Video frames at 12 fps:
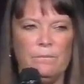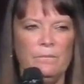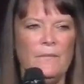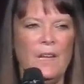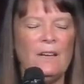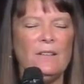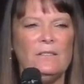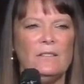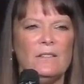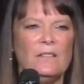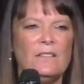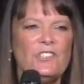Now,
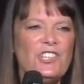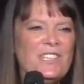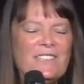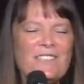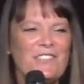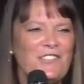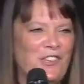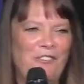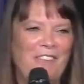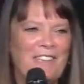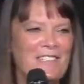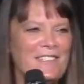Jesus knew
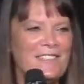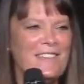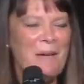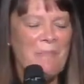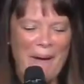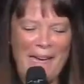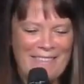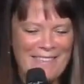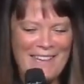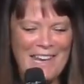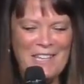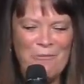this better
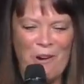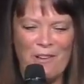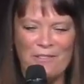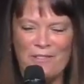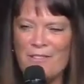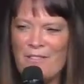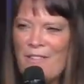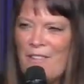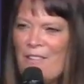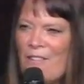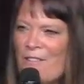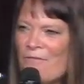than anyone.
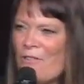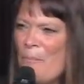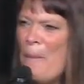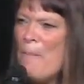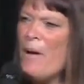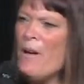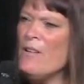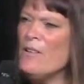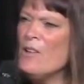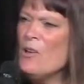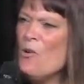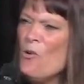Remember
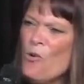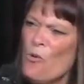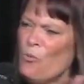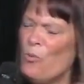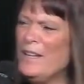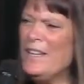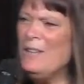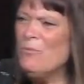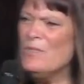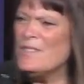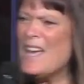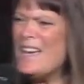when he
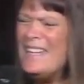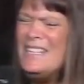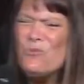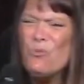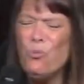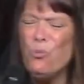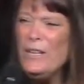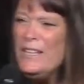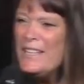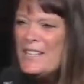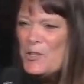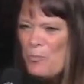was at his
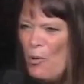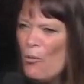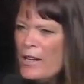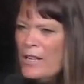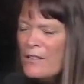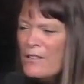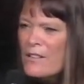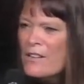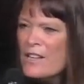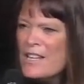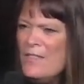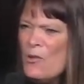weakest point
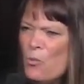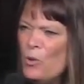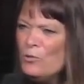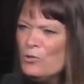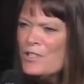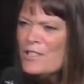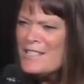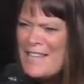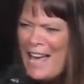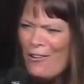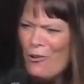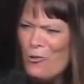in the wilderness?
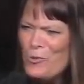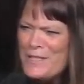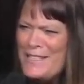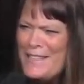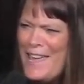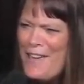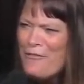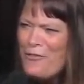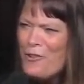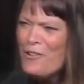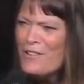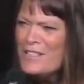How long was he there
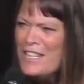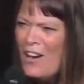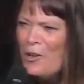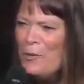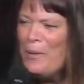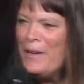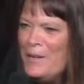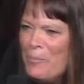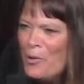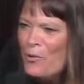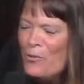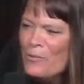for, young
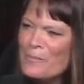people?